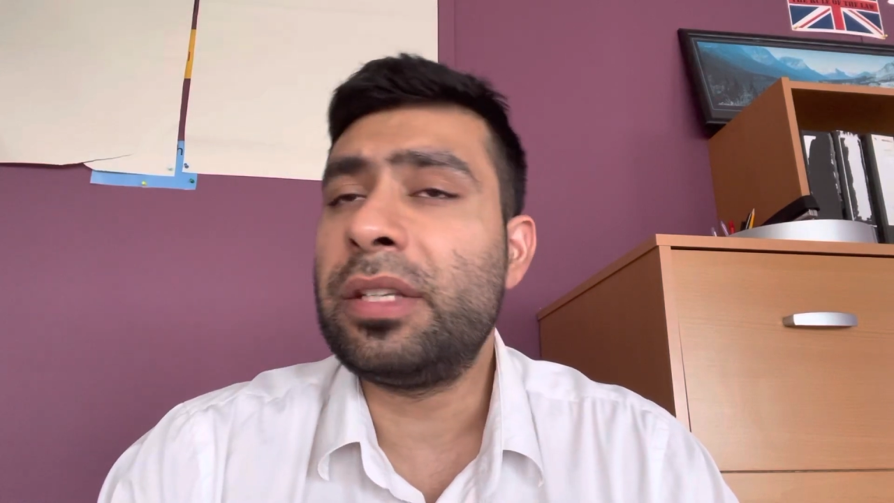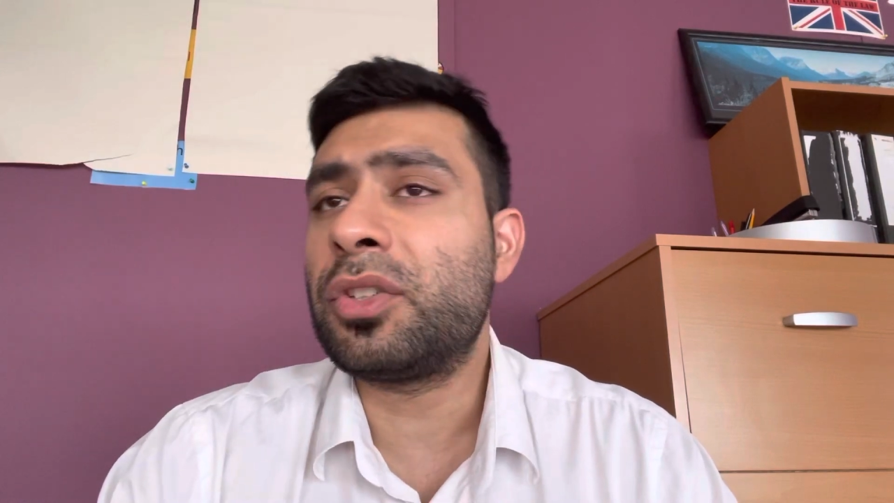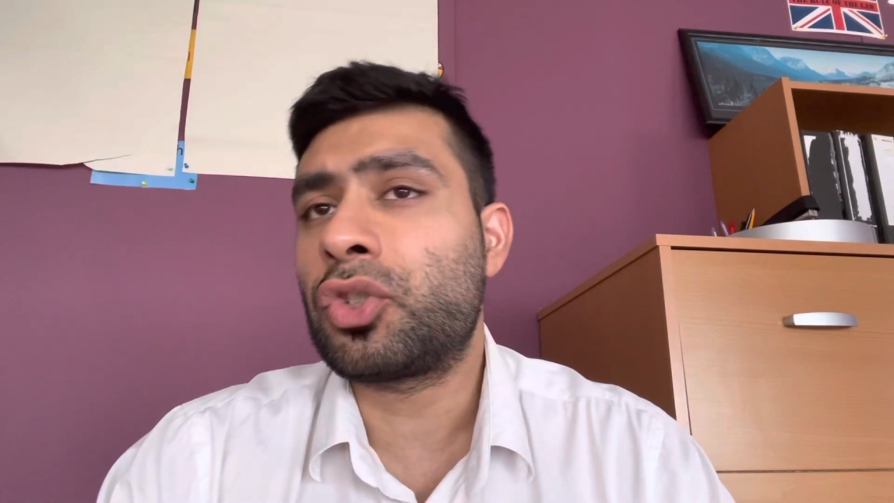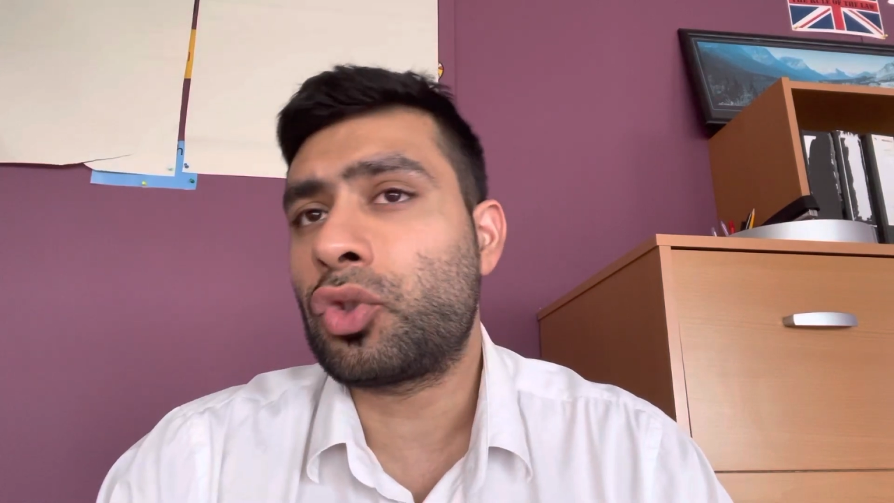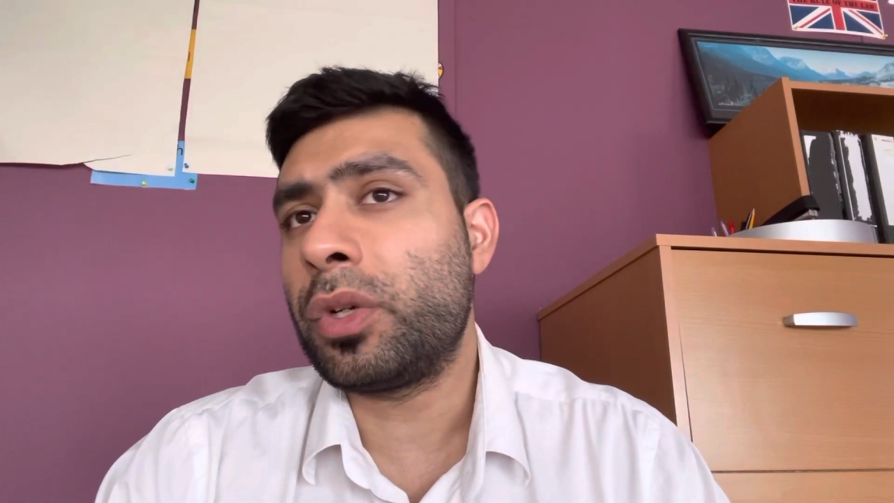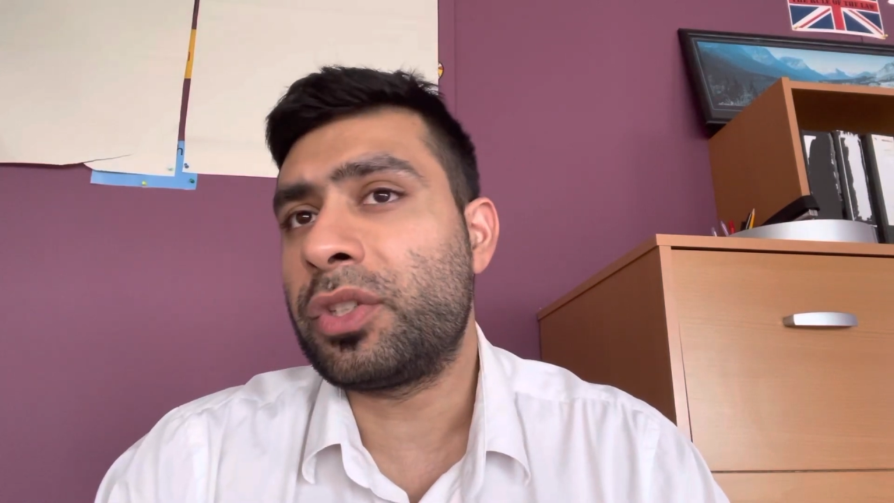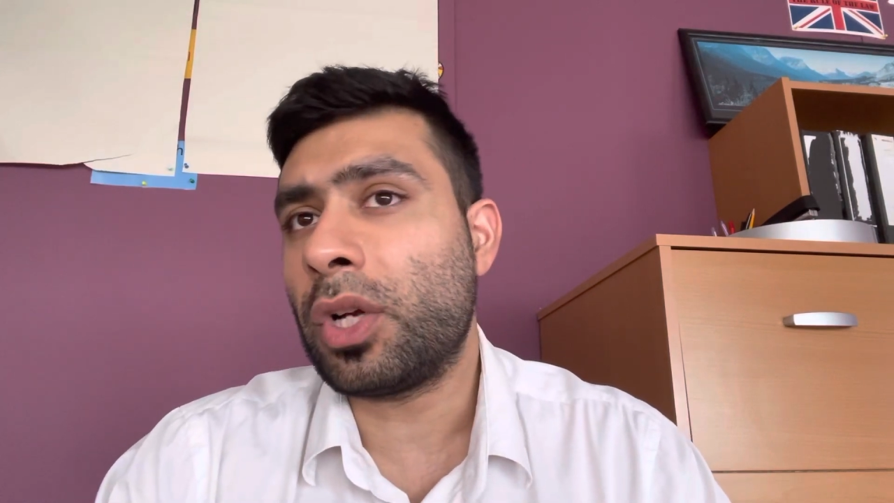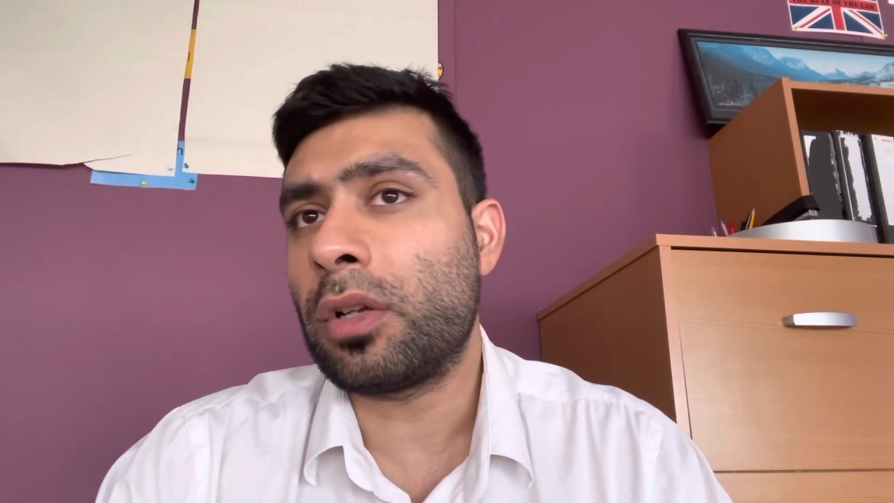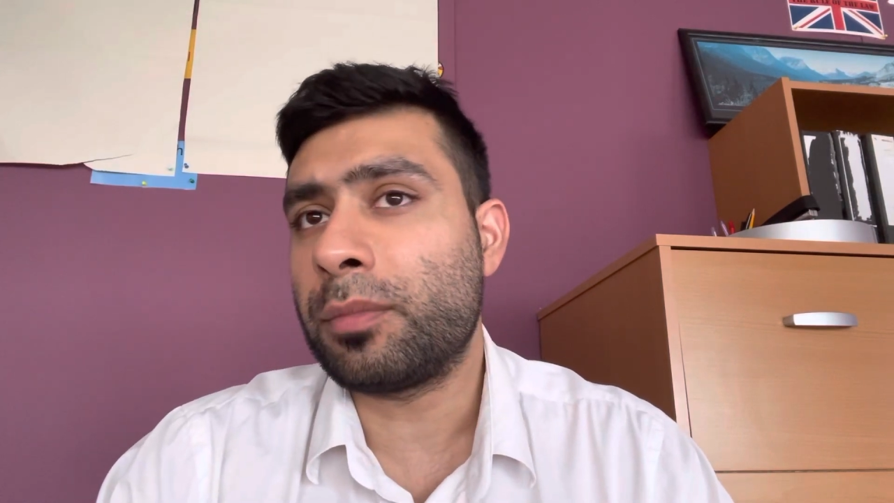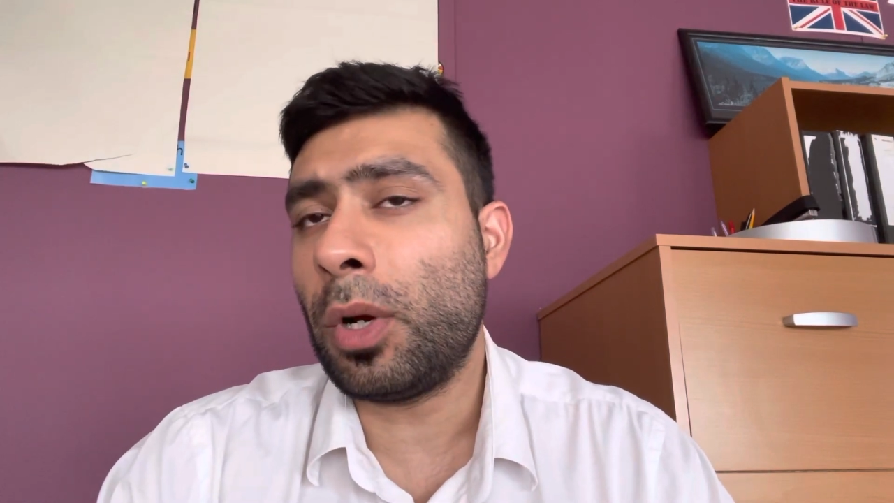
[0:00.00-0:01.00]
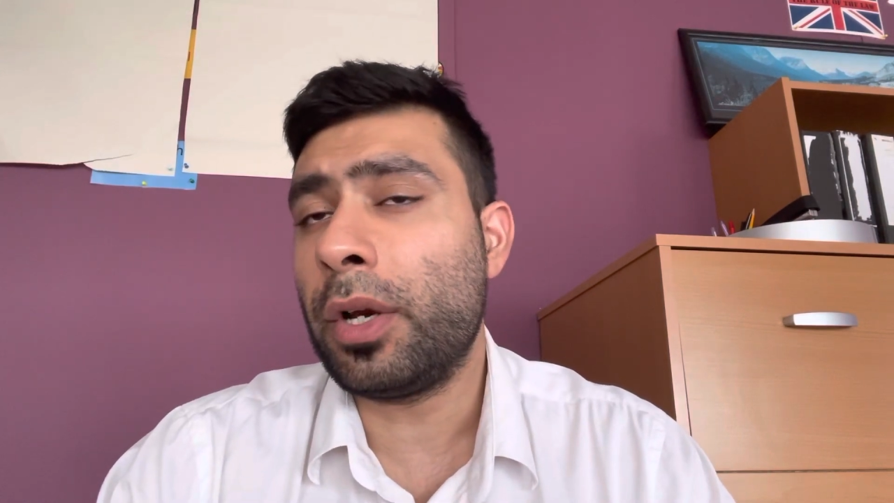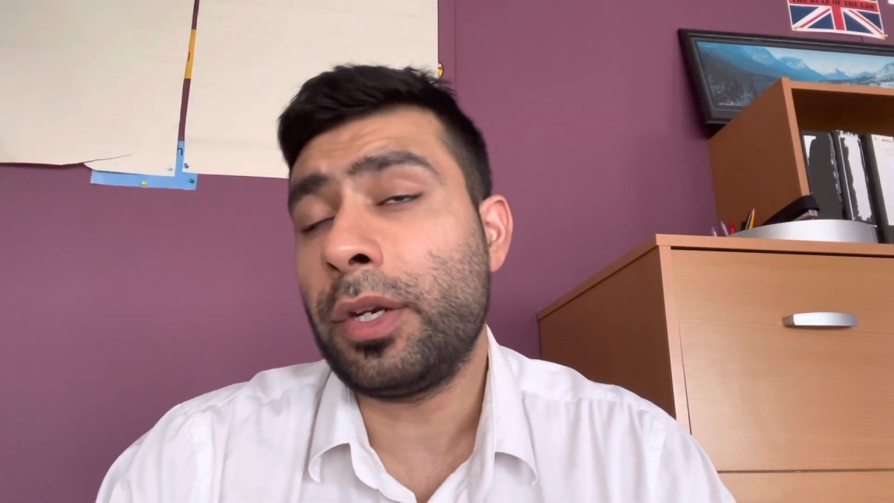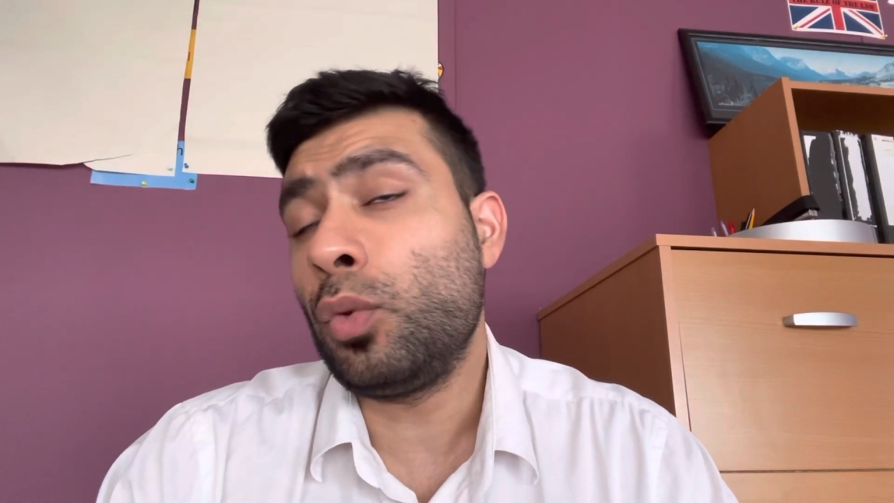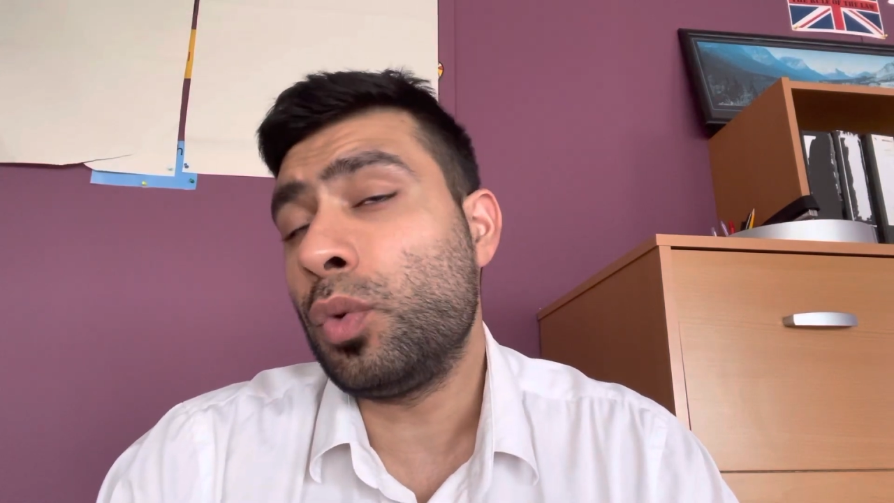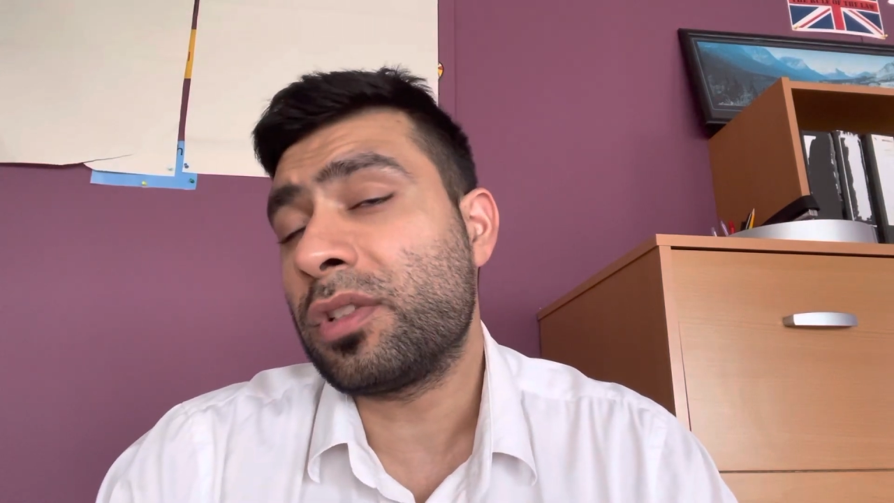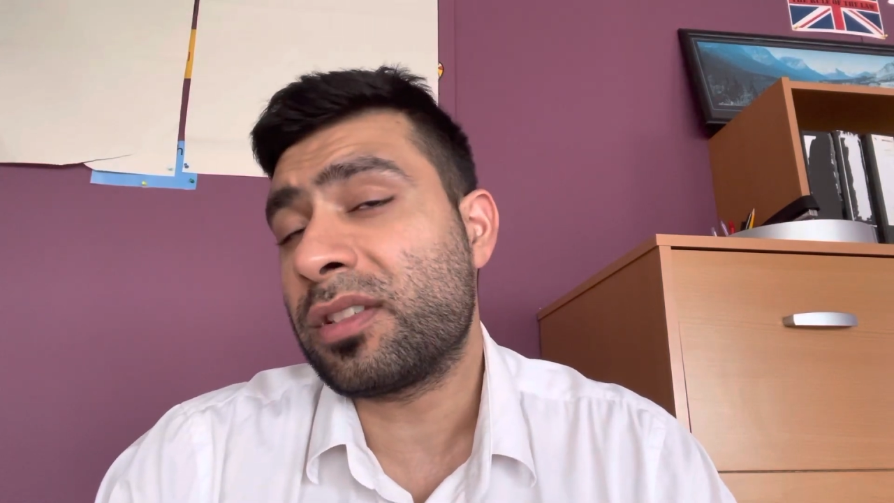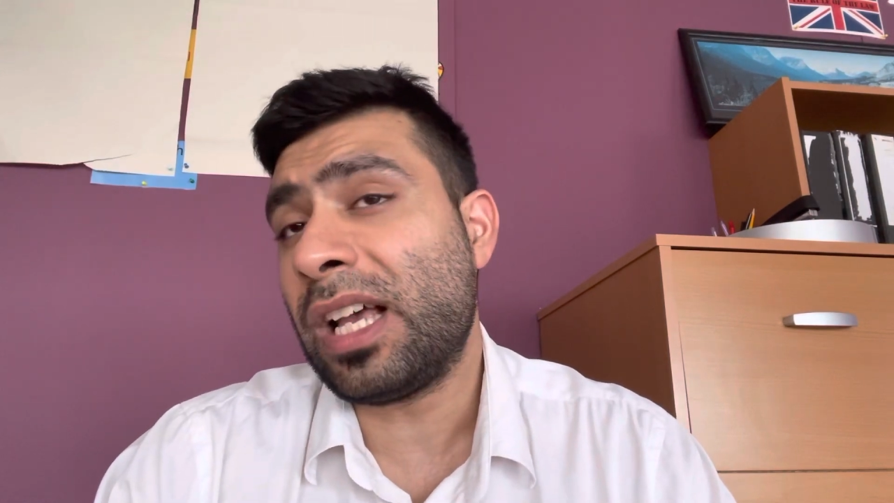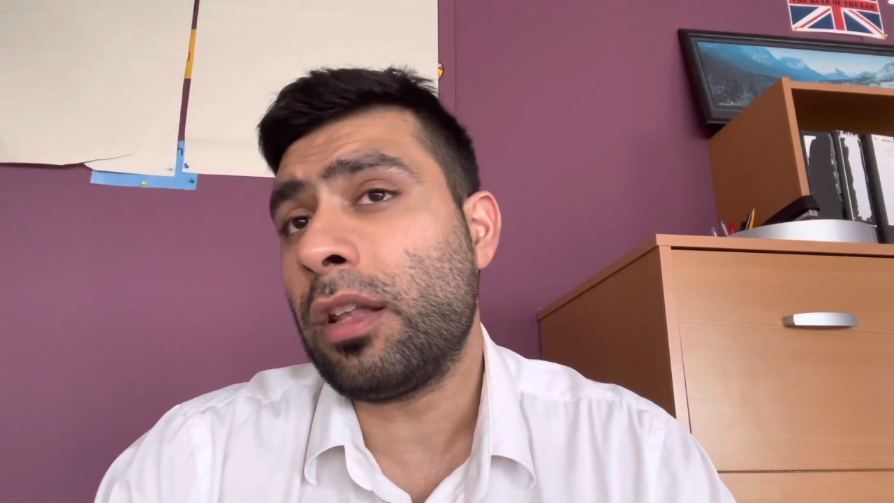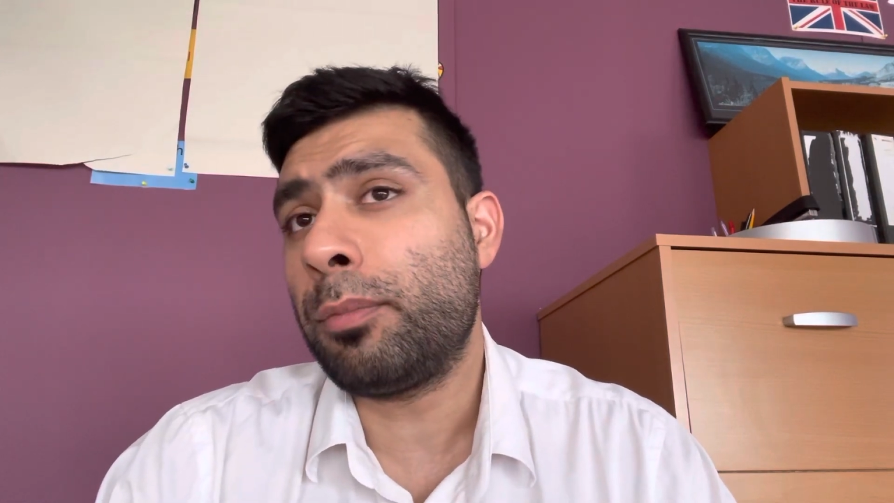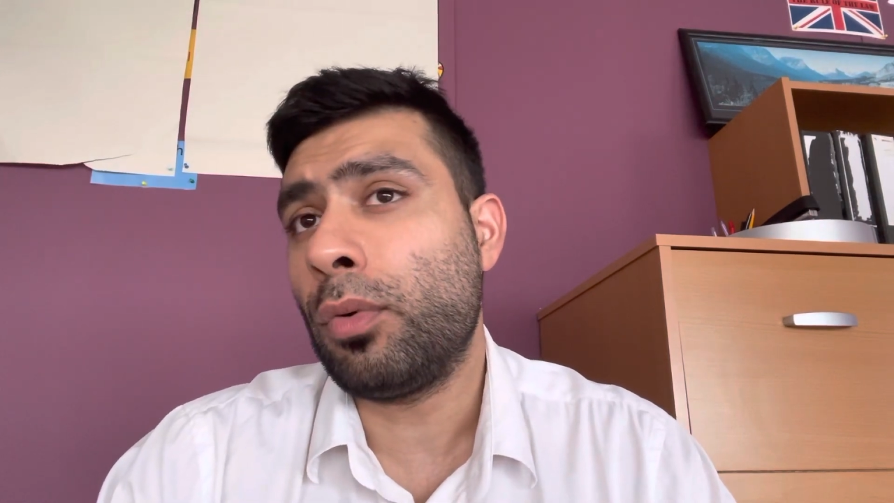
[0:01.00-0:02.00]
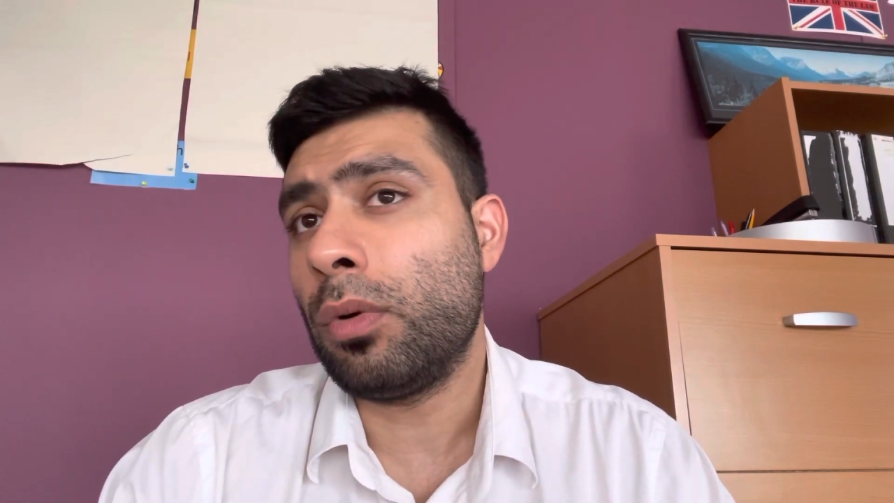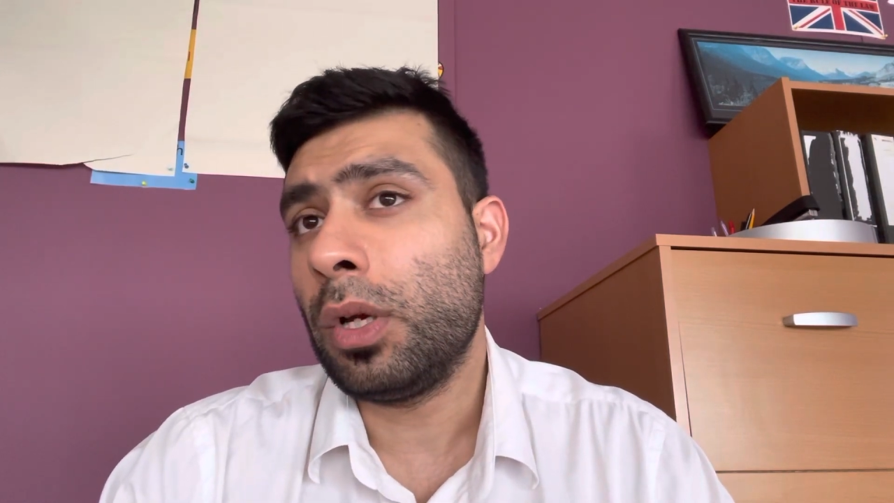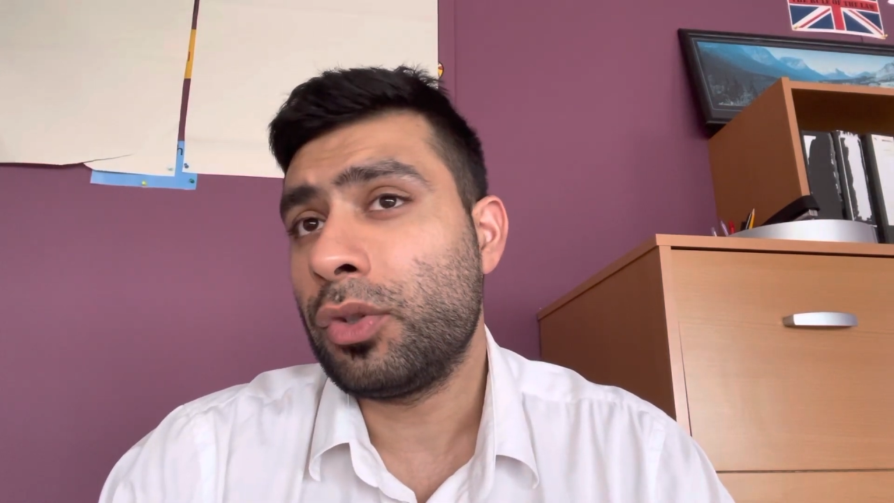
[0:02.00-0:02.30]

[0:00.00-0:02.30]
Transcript: destroyed Charles Martin, who was a southpaw?